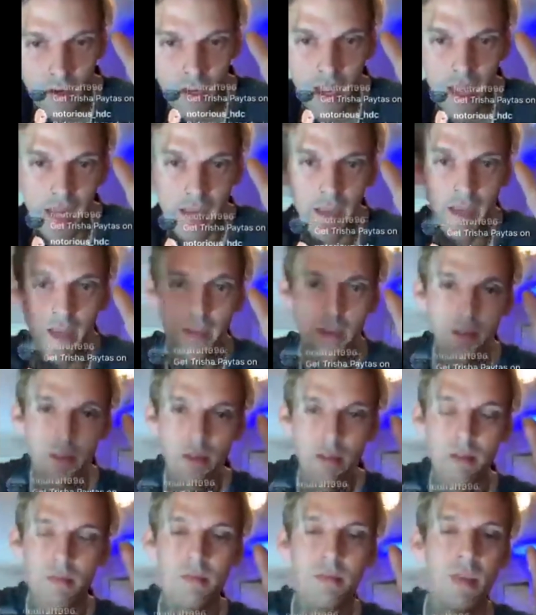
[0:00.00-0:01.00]
I
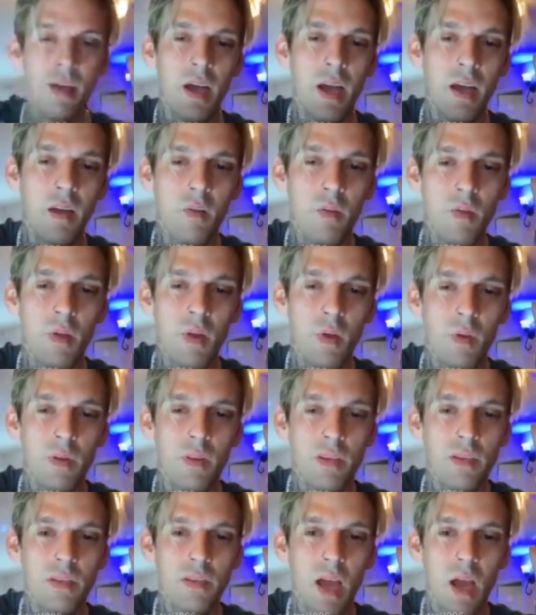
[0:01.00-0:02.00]
don't know
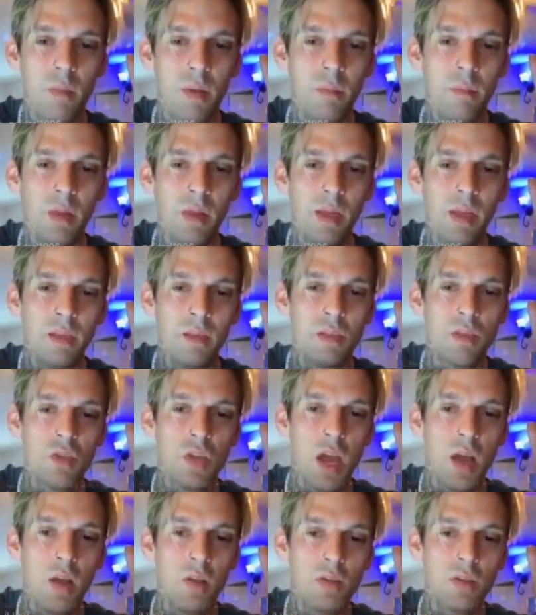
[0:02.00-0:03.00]
what this comment means,
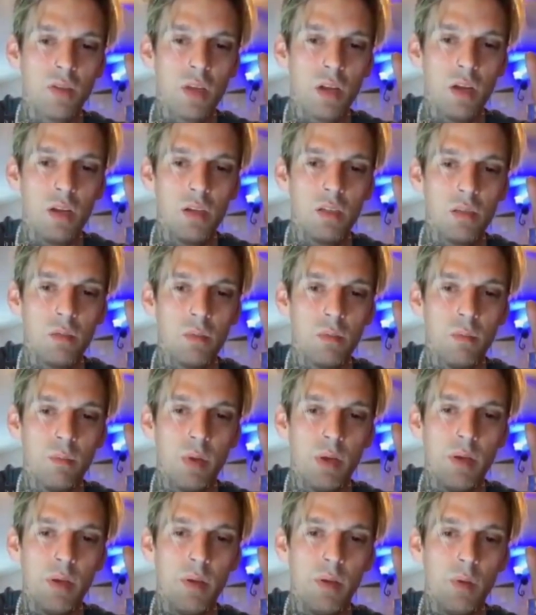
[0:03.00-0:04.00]
child stars,
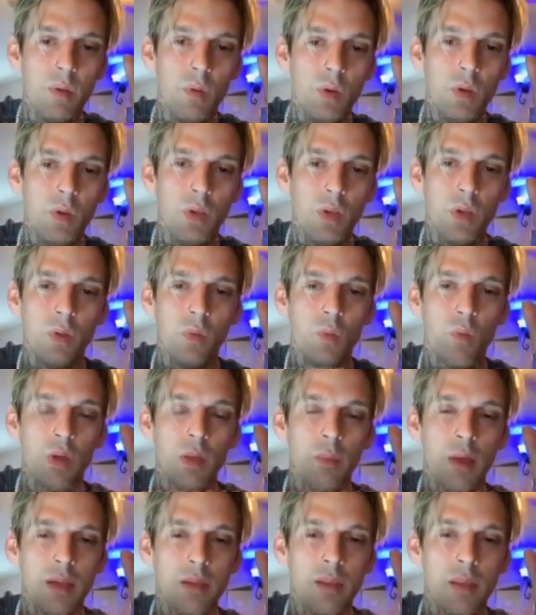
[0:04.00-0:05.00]
but we'll
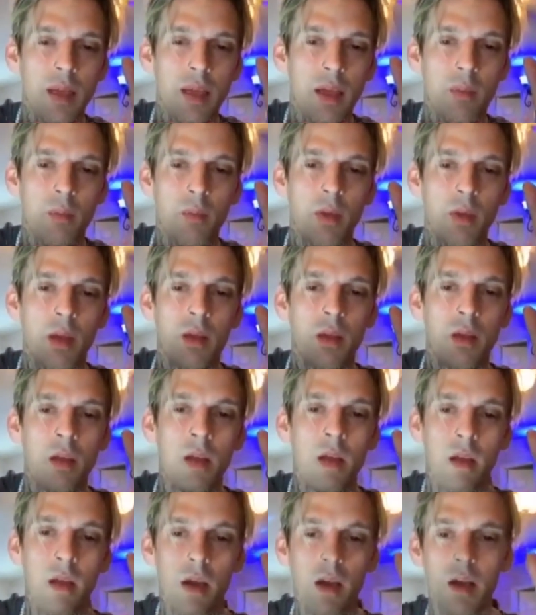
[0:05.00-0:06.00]
get back to that.
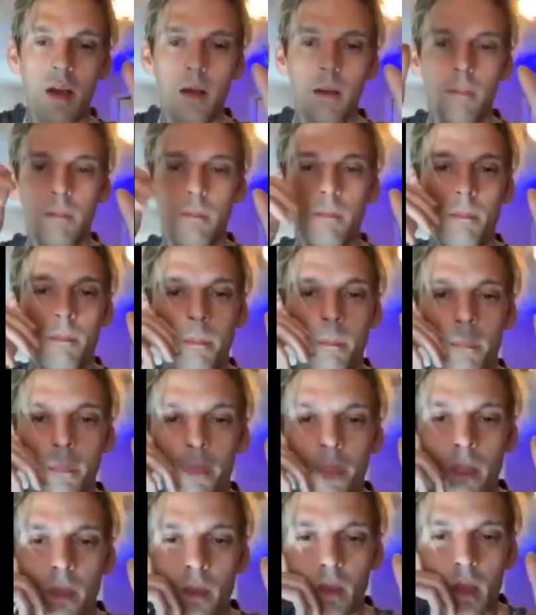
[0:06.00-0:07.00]

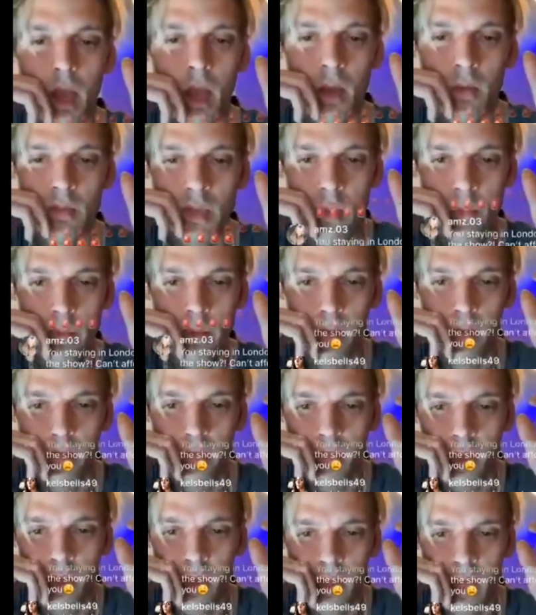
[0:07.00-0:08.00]
I was in the middle of
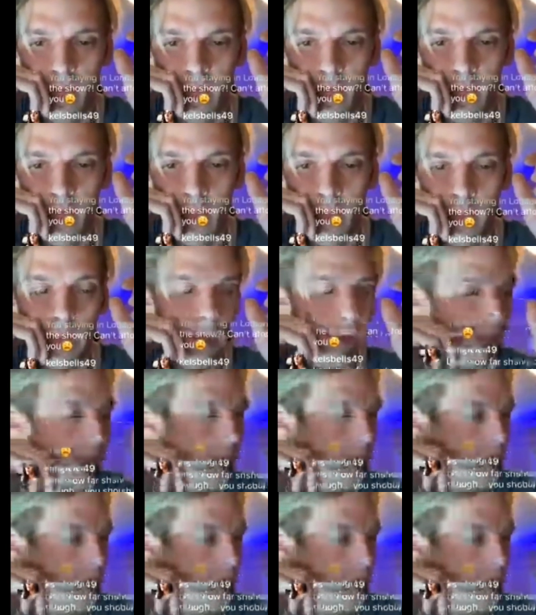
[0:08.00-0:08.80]
talking, Hemney.